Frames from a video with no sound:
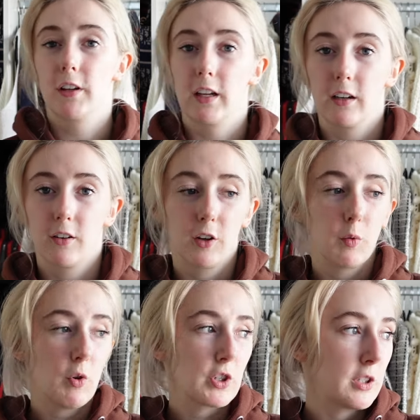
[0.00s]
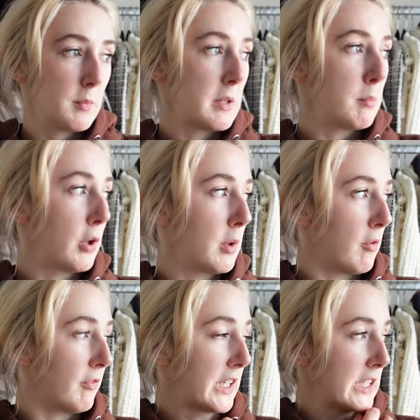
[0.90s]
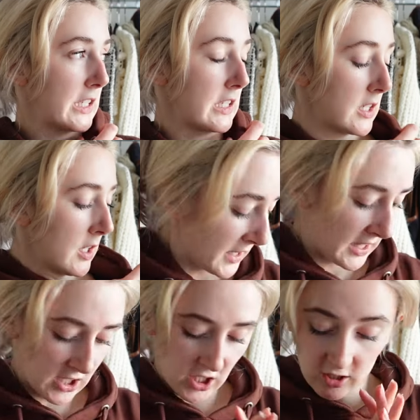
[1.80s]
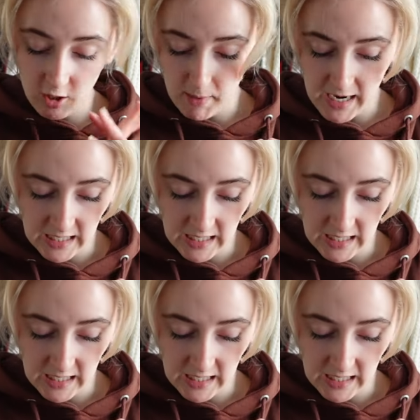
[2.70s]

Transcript: Vinted and I'm going to wash them and then put them on Vinted. Because it's just not me